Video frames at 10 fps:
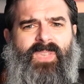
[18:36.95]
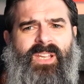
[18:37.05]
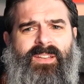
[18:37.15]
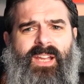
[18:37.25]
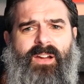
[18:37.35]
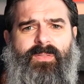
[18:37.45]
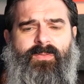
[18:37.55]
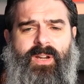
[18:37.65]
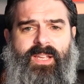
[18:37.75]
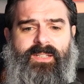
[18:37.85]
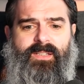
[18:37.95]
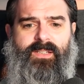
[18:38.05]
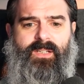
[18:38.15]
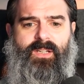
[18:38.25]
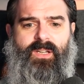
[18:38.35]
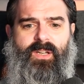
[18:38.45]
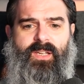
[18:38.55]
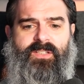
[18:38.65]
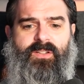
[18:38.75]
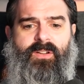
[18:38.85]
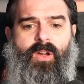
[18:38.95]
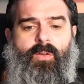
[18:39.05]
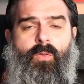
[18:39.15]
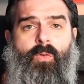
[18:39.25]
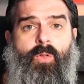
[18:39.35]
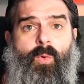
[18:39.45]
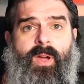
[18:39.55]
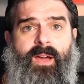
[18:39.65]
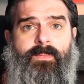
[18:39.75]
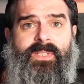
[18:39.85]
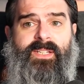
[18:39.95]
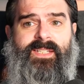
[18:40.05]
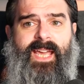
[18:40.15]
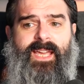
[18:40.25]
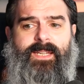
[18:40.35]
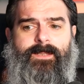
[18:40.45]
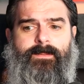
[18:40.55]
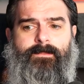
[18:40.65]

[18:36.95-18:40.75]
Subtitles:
And now if we run it, it's going to go all the way up to 10.